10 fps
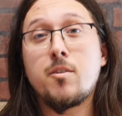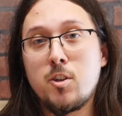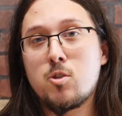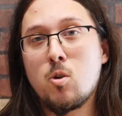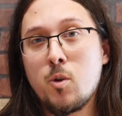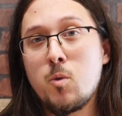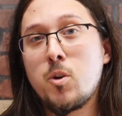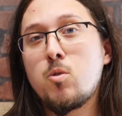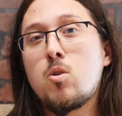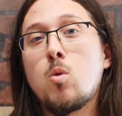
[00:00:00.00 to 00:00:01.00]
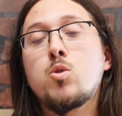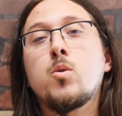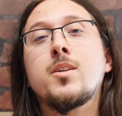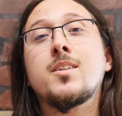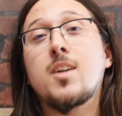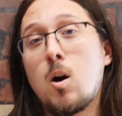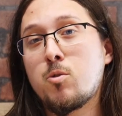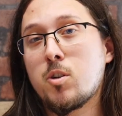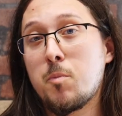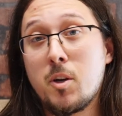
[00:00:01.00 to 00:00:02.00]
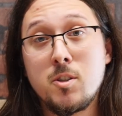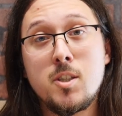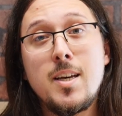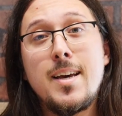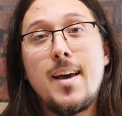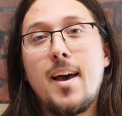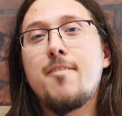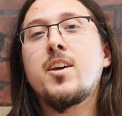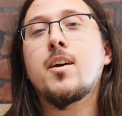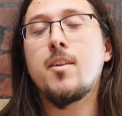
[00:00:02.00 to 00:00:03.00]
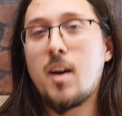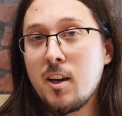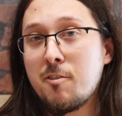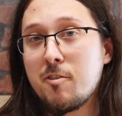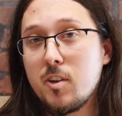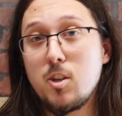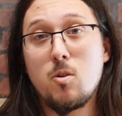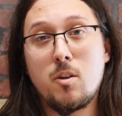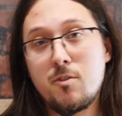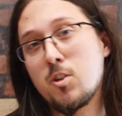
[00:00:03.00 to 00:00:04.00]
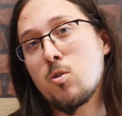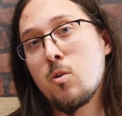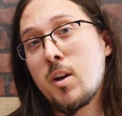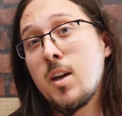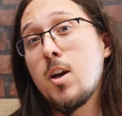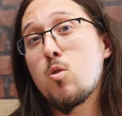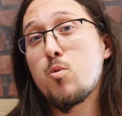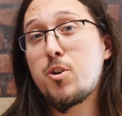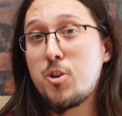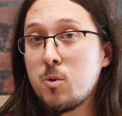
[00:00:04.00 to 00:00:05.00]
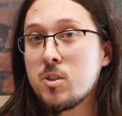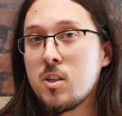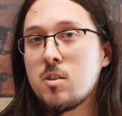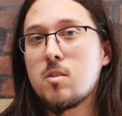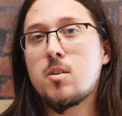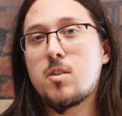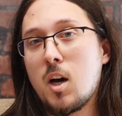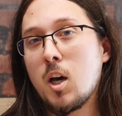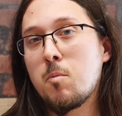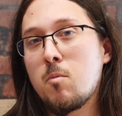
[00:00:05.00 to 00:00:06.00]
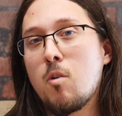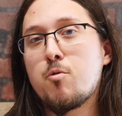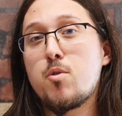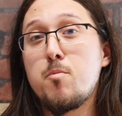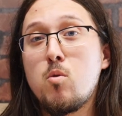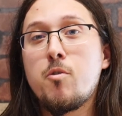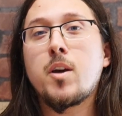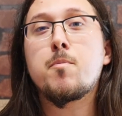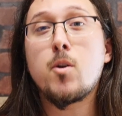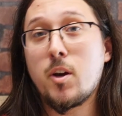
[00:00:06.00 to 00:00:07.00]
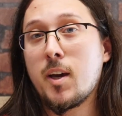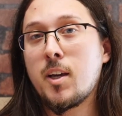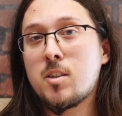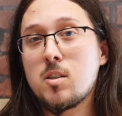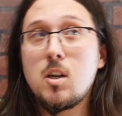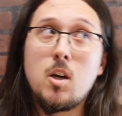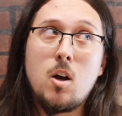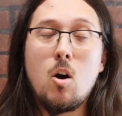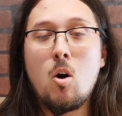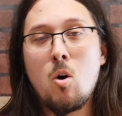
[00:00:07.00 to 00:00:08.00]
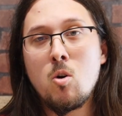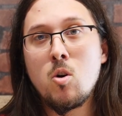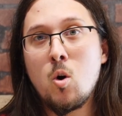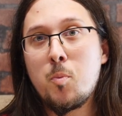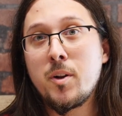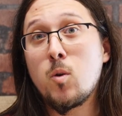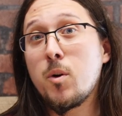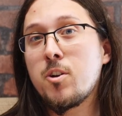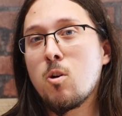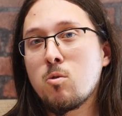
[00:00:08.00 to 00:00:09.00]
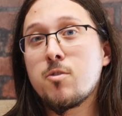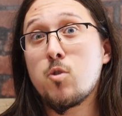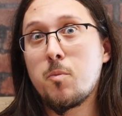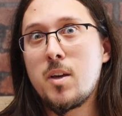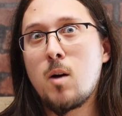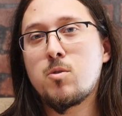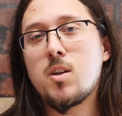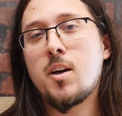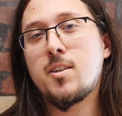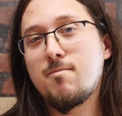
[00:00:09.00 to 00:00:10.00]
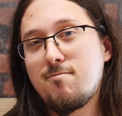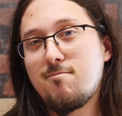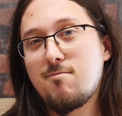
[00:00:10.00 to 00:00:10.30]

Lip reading: your inventory when you go to an encounter, because having a knife in your inventory reduces the time of removing barricades or opening windows from the outside.